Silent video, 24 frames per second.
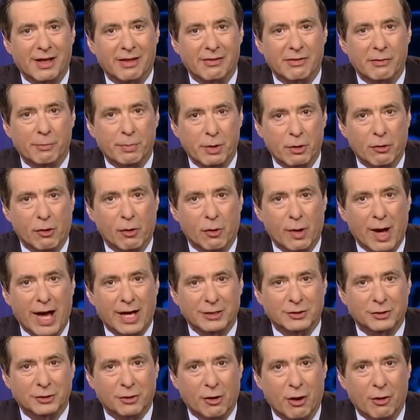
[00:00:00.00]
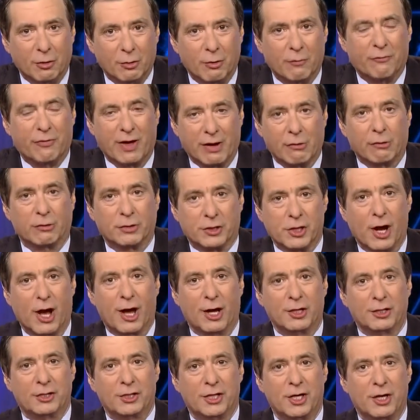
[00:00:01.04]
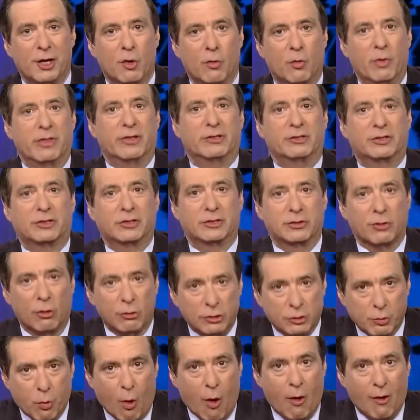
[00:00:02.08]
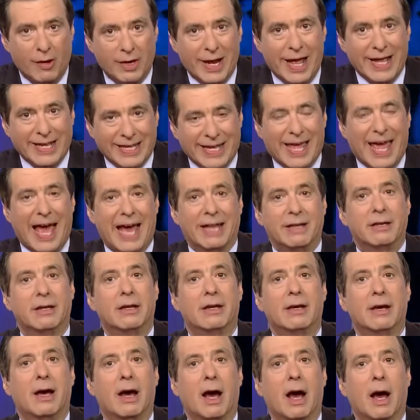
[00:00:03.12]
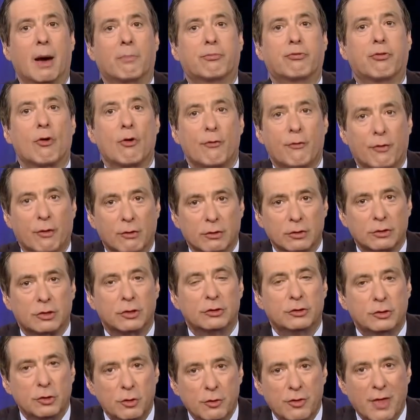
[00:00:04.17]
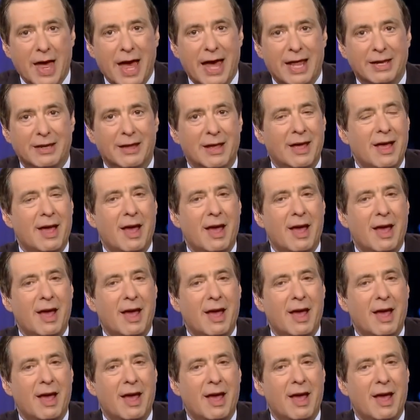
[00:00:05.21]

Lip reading: The Bureau had to go to a federal judge with a search warrant and get approval to do that.